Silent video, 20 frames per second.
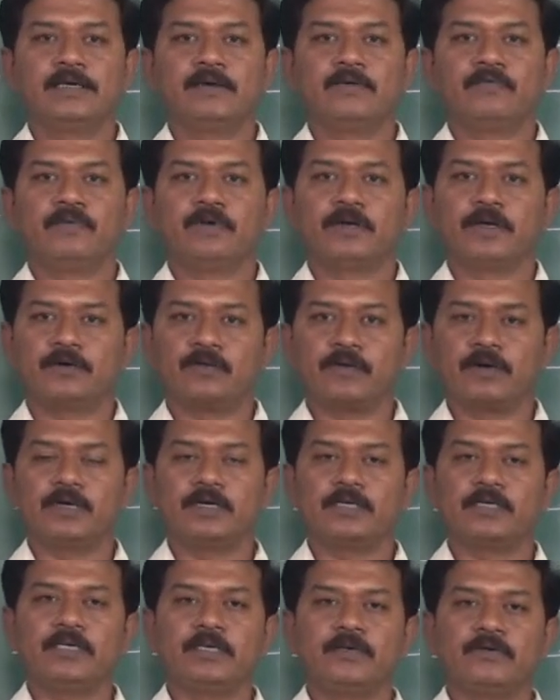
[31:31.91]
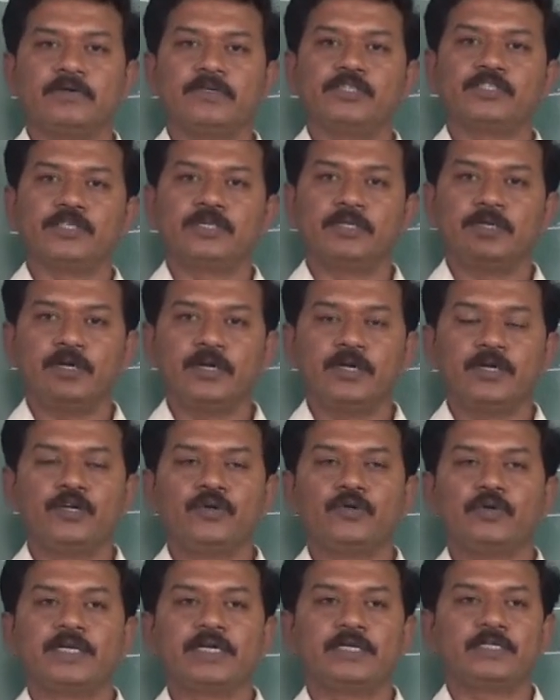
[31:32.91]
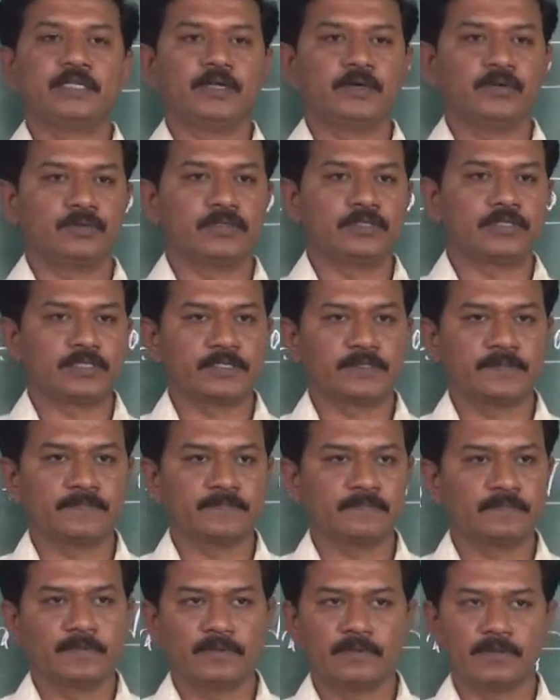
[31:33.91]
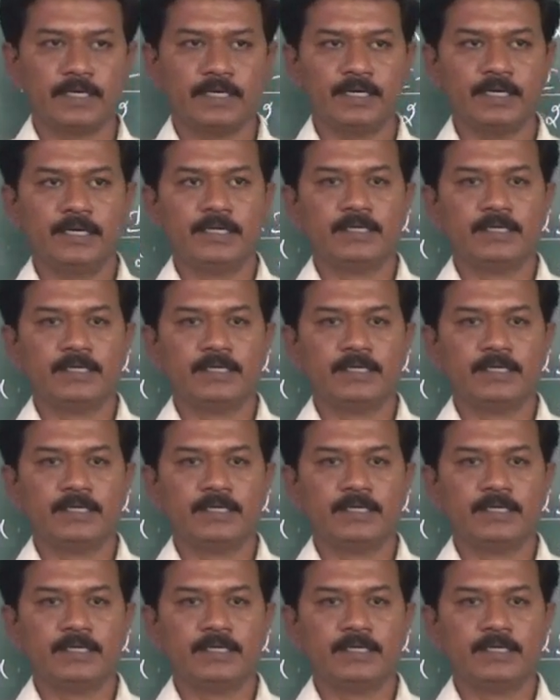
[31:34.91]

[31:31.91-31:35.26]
for a quadratic equation to get the roots, right?